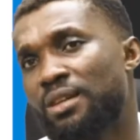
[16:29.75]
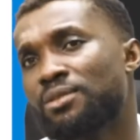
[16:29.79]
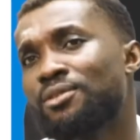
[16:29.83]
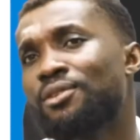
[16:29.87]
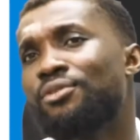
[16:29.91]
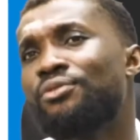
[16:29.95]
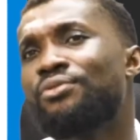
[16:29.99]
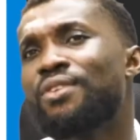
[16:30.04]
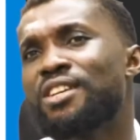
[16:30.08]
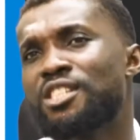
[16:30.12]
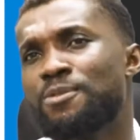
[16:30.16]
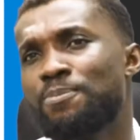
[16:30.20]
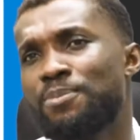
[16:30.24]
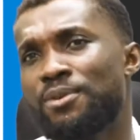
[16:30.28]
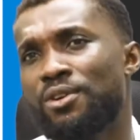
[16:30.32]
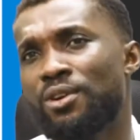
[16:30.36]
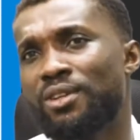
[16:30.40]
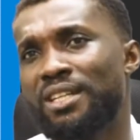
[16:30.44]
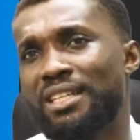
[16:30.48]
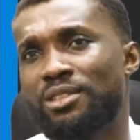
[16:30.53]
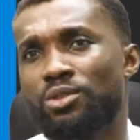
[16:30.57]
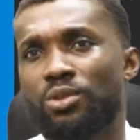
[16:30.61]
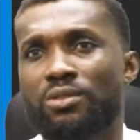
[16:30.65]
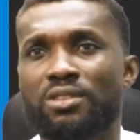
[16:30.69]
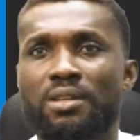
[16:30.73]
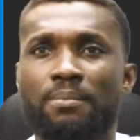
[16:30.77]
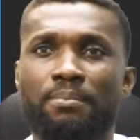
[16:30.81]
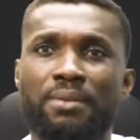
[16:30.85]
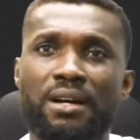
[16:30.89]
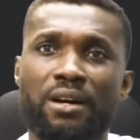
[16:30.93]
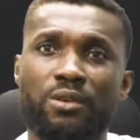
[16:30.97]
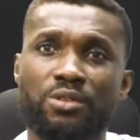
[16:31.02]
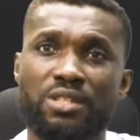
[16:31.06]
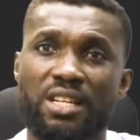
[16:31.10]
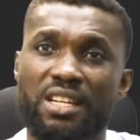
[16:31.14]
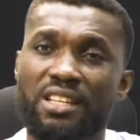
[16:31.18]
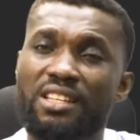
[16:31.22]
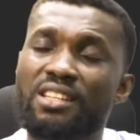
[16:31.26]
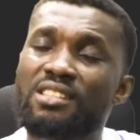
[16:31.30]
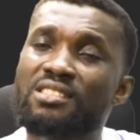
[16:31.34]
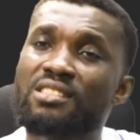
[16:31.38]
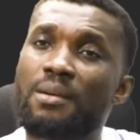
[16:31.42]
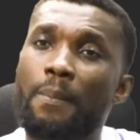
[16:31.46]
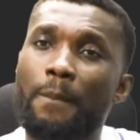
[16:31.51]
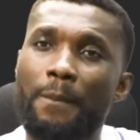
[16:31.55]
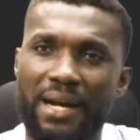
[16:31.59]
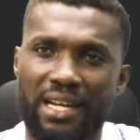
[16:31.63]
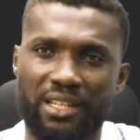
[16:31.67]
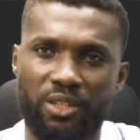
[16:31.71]
Now, the first period I talked about
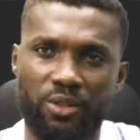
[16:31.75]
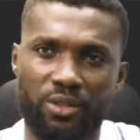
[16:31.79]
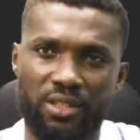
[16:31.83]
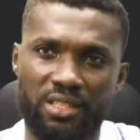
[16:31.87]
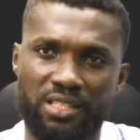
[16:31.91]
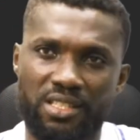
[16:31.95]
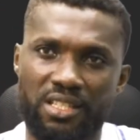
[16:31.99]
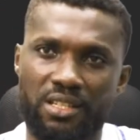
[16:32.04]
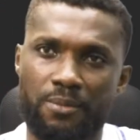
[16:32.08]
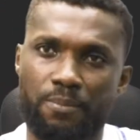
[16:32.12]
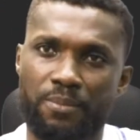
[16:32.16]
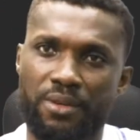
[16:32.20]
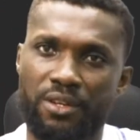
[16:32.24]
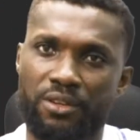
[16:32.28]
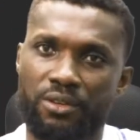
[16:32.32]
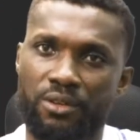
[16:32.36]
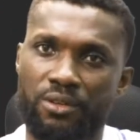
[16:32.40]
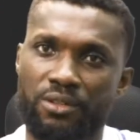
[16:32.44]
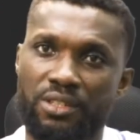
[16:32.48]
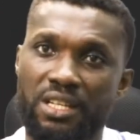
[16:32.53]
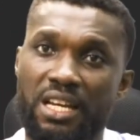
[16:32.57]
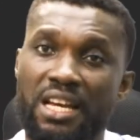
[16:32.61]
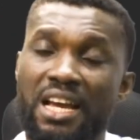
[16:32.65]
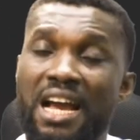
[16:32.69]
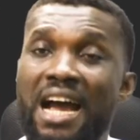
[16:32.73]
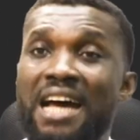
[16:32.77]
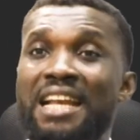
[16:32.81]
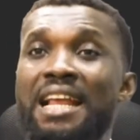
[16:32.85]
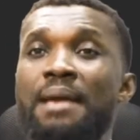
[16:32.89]
is the Paleolithic period.